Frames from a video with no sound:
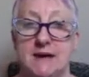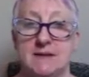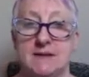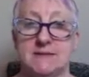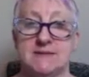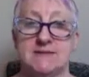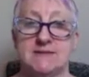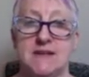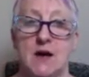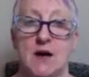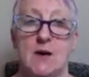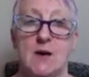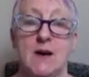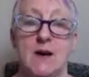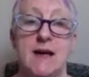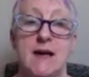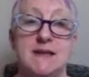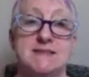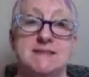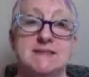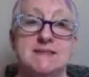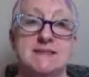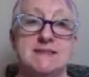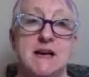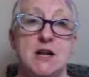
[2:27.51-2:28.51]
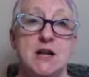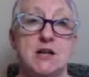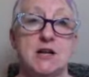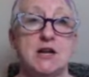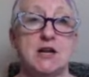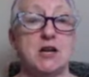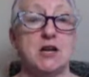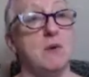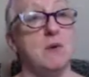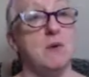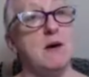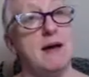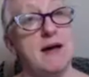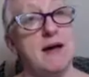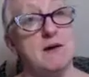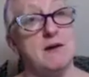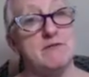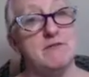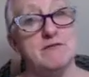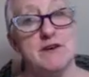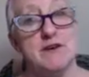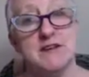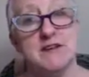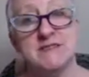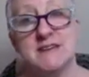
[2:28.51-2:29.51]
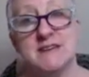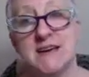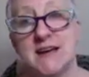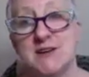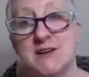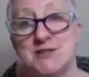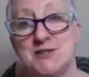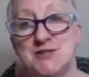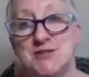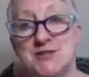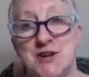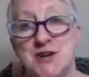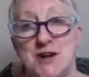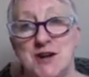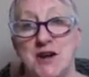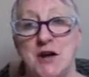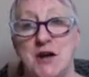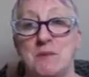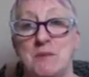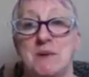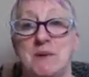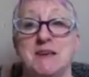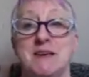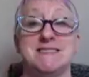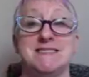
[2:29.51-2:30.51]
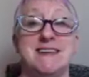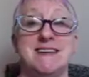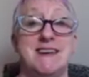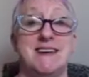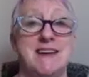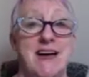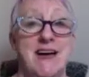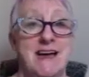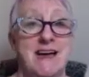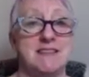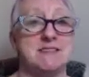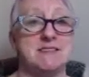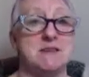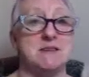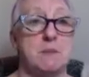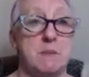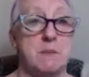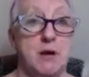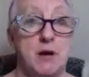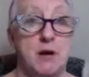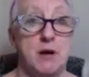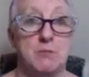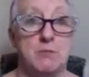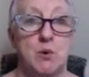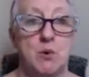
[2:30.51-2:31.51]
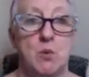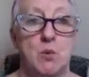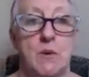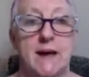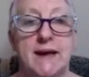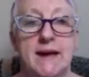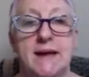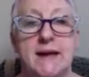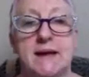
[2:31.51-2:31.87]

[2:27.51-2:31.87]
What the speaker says: So let's tell you who I am first in case you don't know me. See, hence purple wig.